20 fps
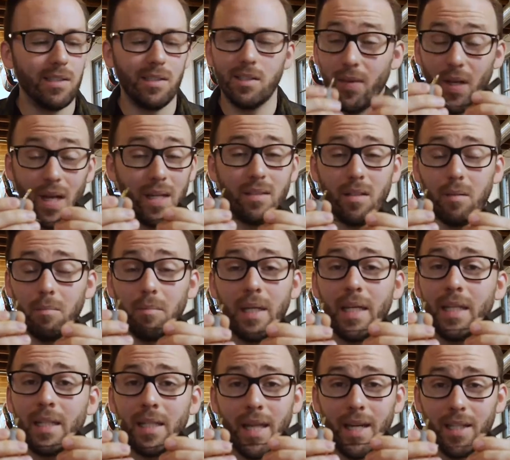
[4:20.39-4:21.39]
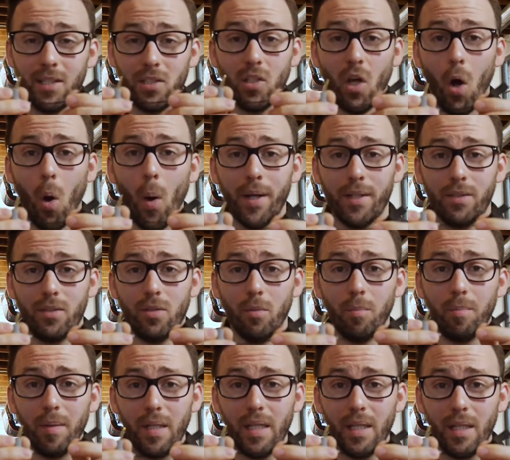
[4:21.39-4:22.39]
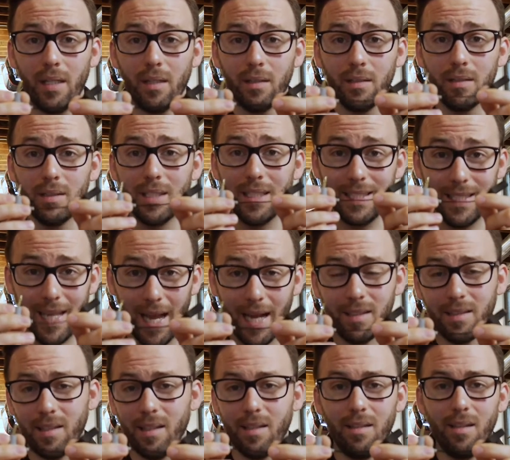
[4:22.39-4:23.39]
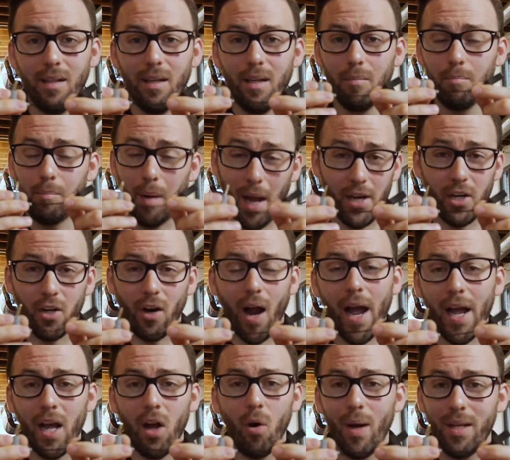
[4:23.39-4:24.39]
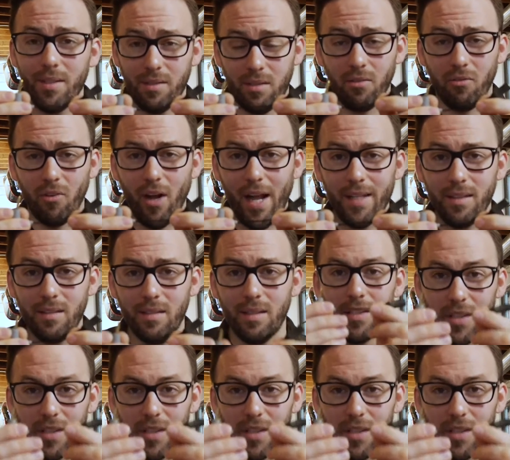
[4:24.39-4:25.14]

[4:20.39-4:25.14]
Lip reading: doesn't mean that it's going to be detected by your iOS device.